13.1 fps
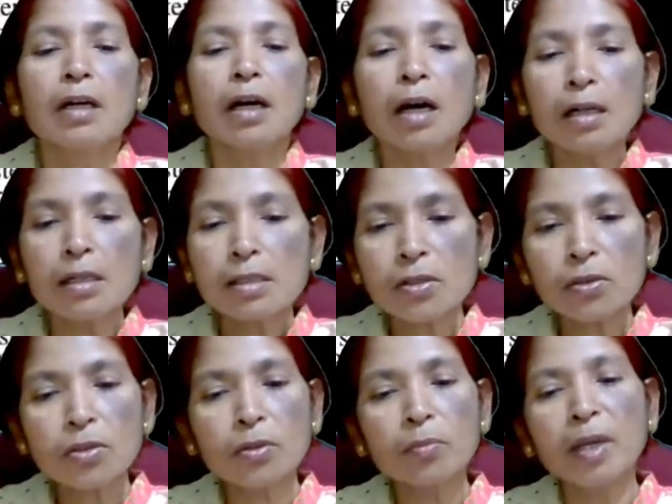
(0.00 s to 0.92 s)

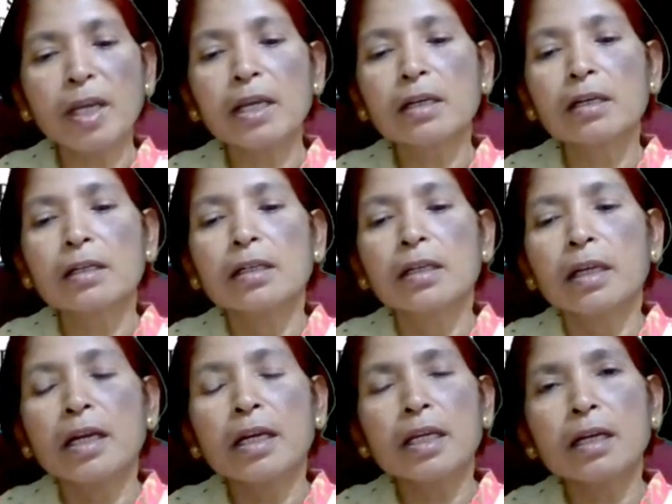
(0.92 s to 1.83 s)
also to make
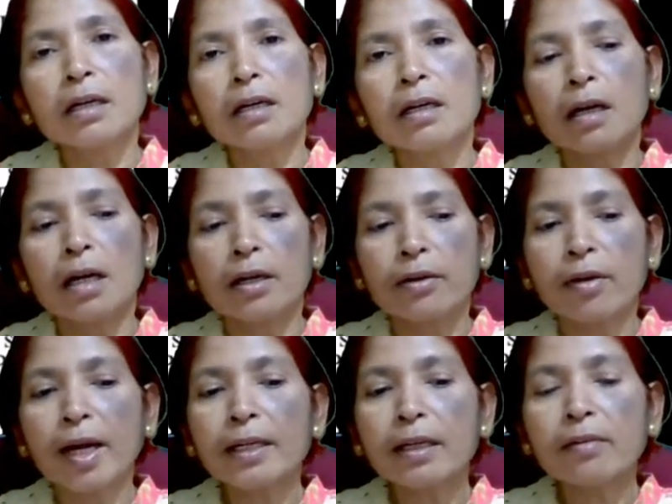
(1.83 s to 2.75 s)
India an
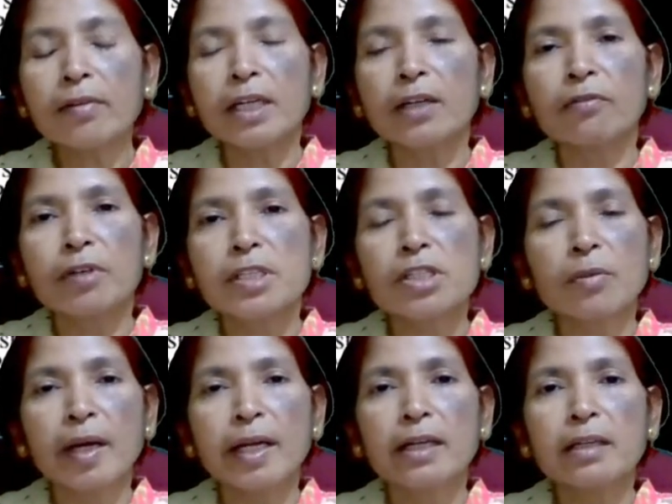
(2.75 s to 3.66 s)
attractive
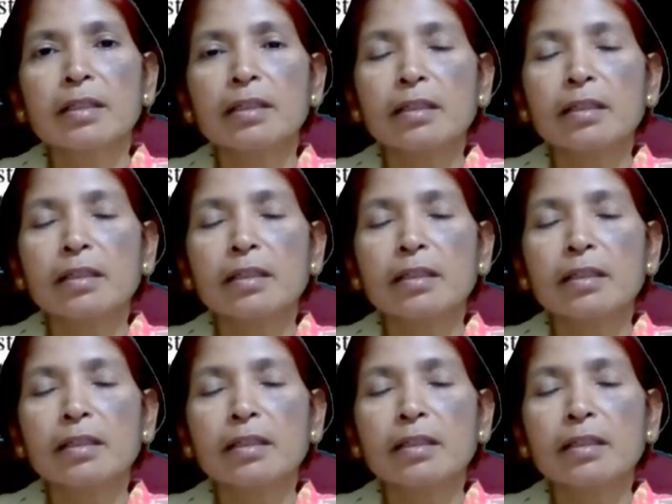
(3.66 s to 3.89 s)
investment